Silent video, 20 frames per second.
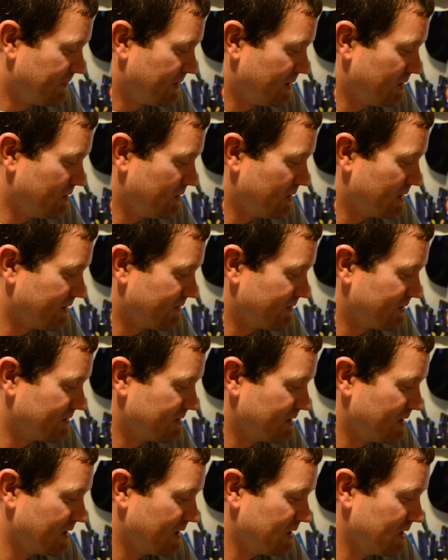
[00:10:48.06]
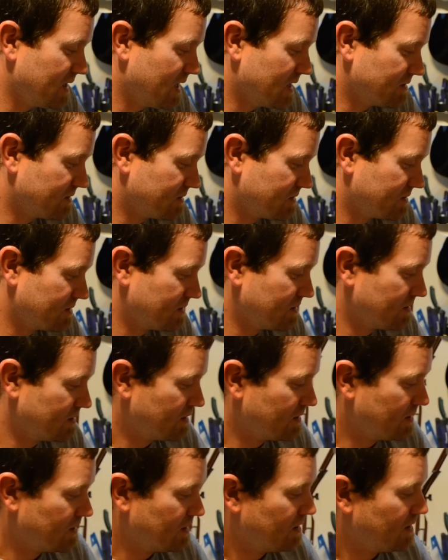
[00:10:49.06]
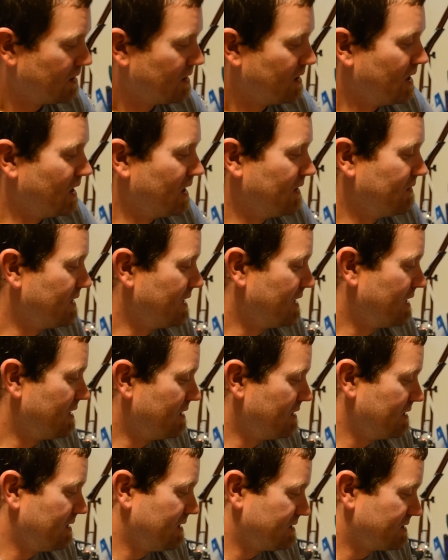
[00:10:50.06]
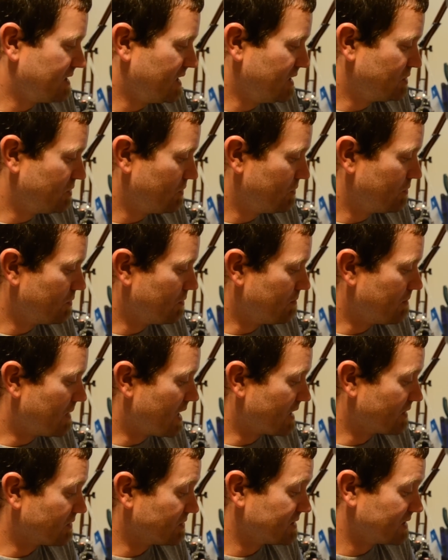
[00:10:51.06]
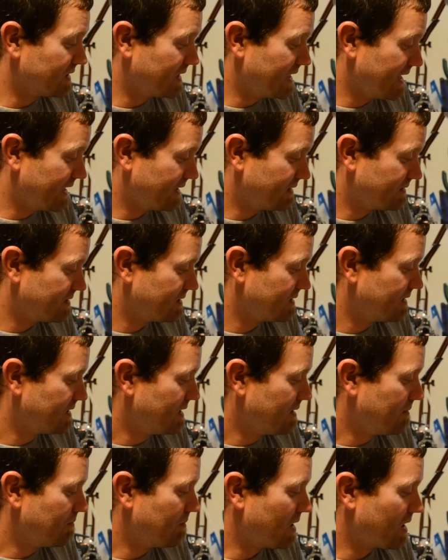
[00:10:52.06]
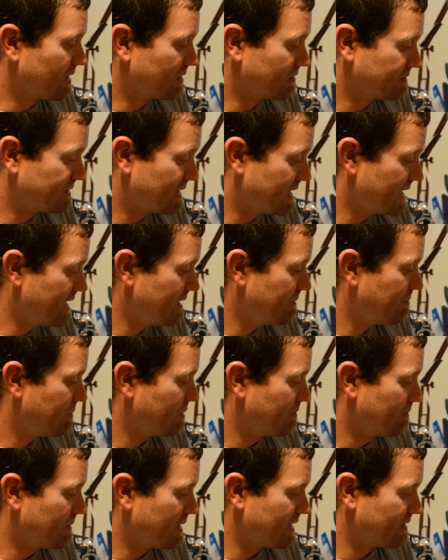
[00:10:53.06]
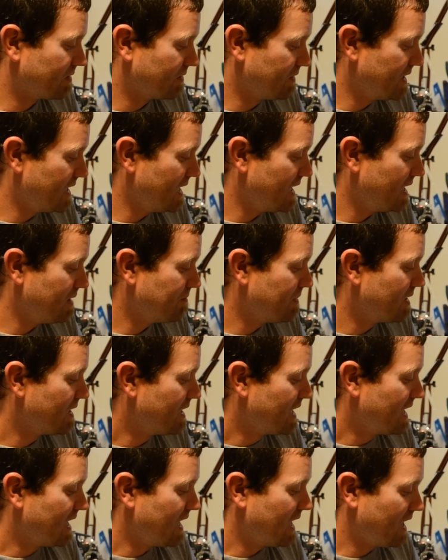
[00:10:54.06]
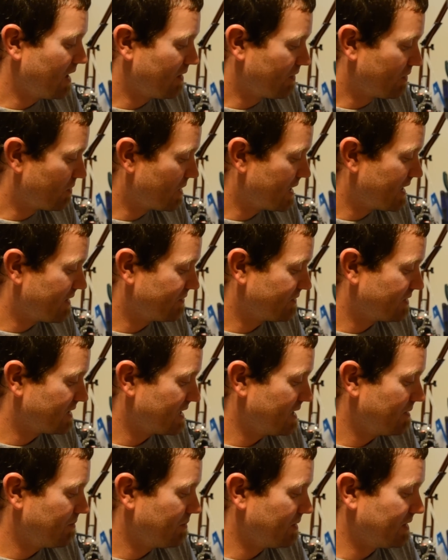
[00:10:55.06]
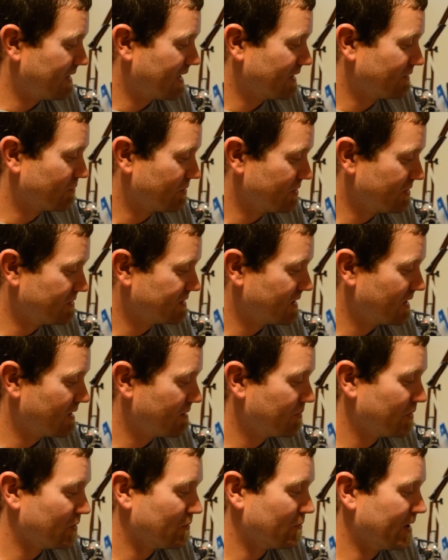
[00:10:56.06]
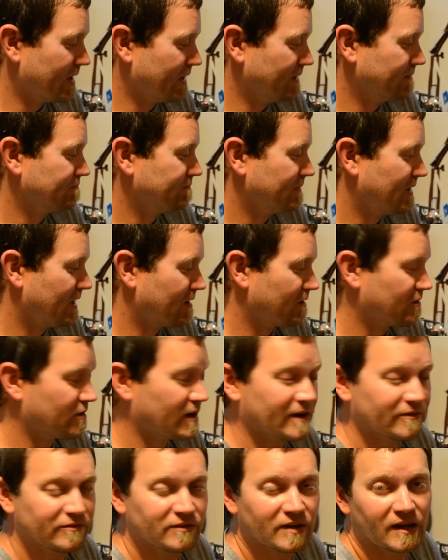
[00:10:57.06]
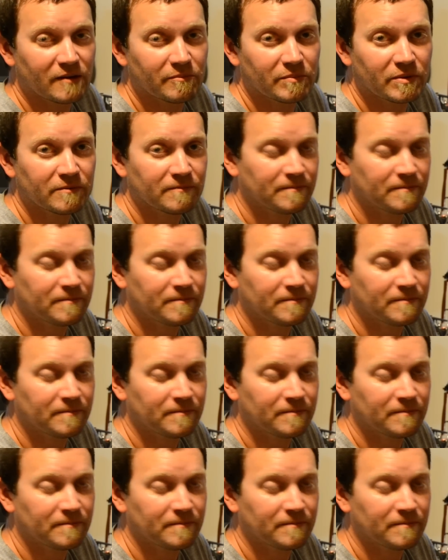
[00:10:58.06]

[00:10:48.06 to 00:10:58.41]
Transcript: And you have to say yes. And then it takes you through model select, model type, model name, aircraft type, and that's where you set up your wing, aircraft type.